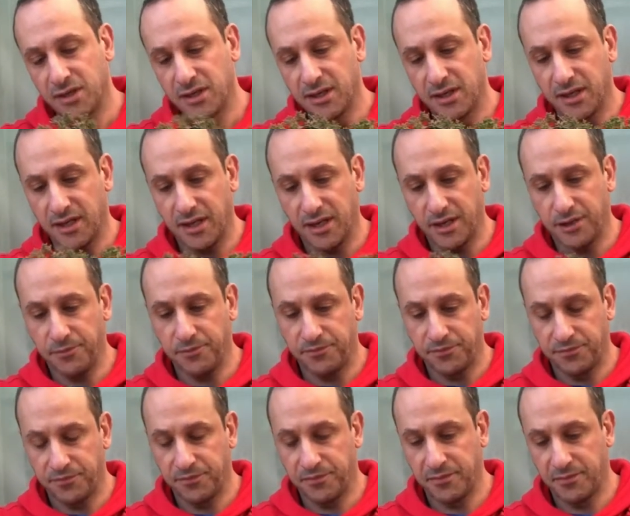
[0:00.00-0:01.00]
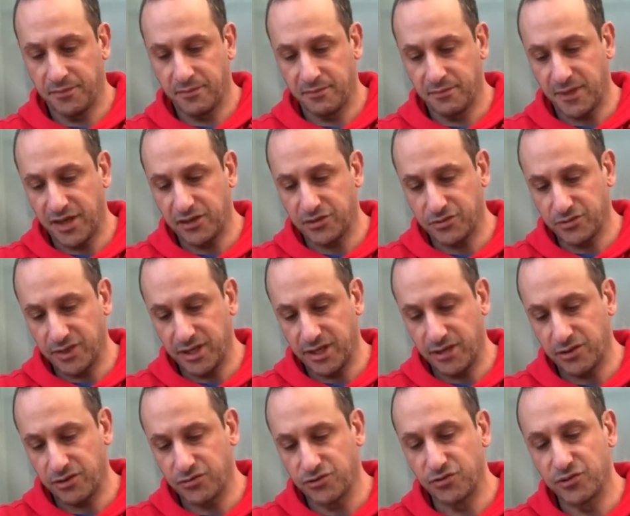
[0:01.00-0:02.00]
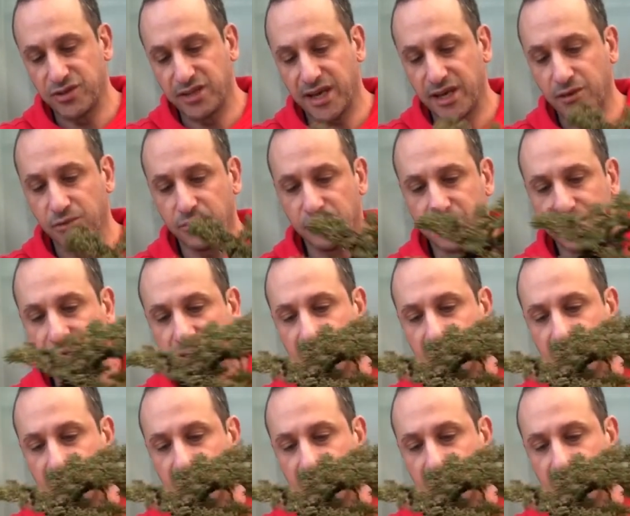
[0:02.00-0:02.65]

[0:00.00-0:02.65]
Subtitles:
they're not too tangled.